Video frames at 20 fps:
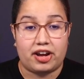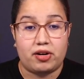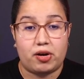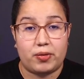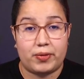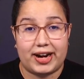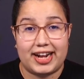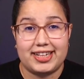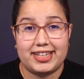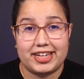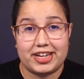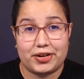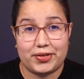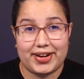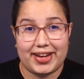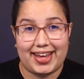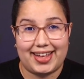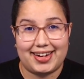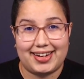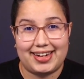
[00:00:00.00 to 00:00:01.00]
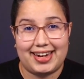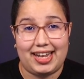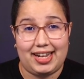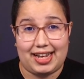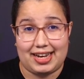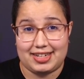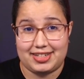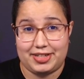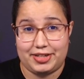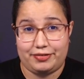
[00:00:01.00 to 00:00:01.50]
already created and
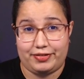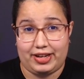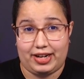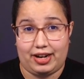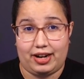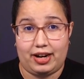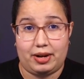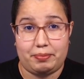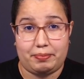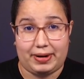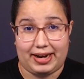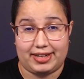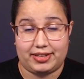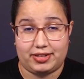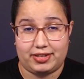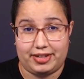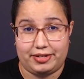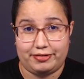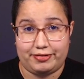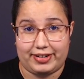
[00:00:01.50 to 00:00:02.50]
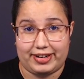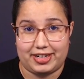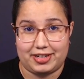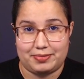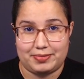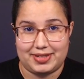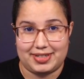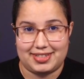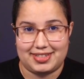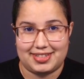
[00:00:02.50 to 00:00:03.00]
activated a Python
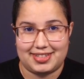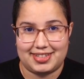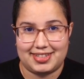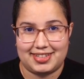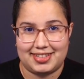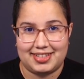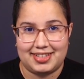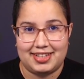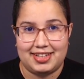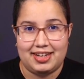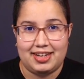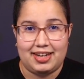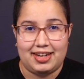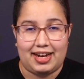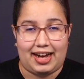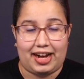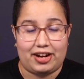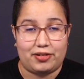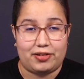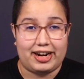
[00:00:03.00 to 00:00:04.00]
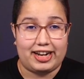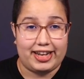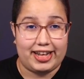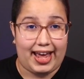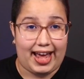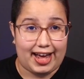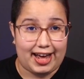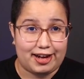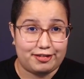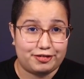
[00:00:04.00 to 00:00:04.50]
environment. I already
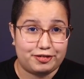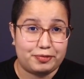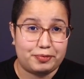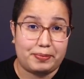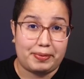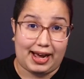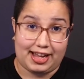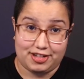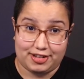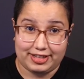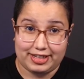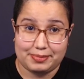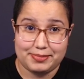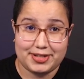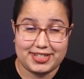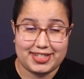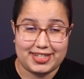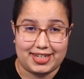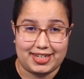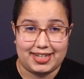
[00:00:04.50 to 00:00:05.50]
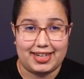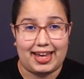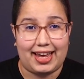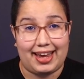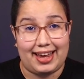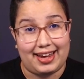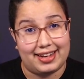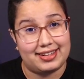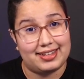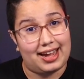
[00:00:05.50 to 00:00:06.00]
have PyJWT
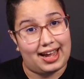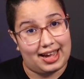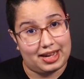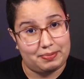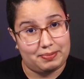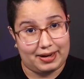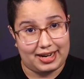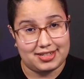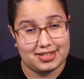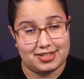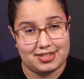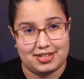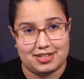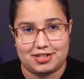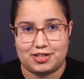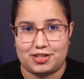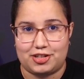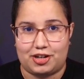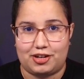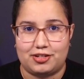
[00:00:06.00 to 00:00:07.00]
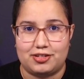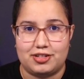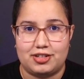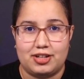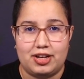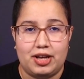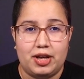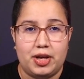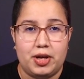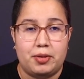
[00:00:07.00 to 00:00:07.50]
and IPython installed.
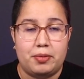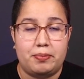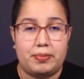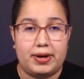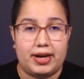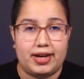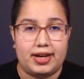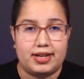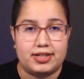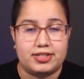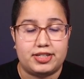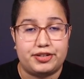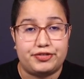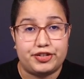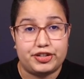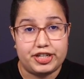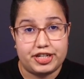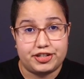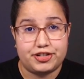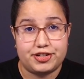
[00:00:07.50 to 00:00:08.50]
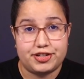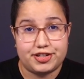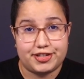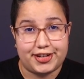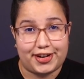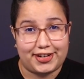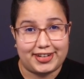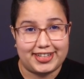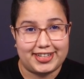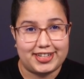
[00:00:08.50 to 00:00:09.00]
But if you need to
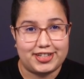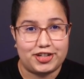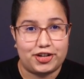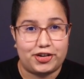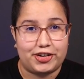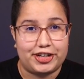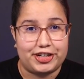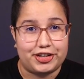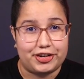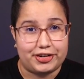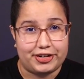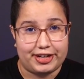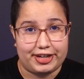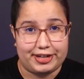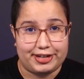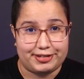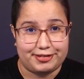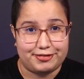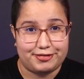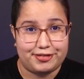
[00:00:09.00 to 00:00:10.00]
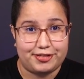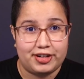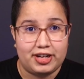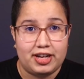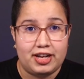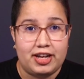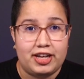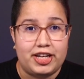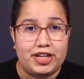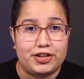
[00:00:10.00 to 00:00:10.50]
install it on your env,
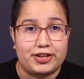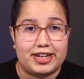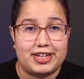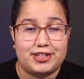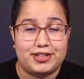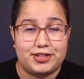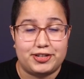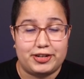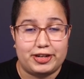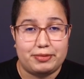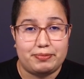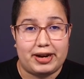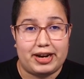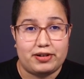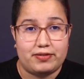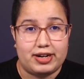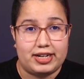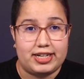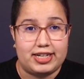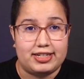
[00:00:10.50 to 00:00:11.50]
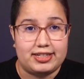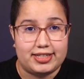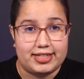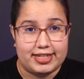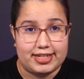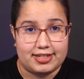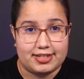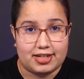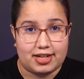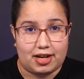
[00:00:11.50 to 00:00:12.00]
you can do it by running
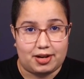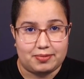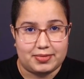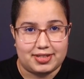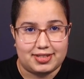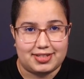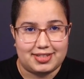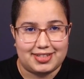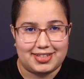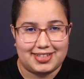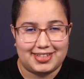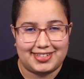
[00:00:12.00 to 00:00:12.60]
this command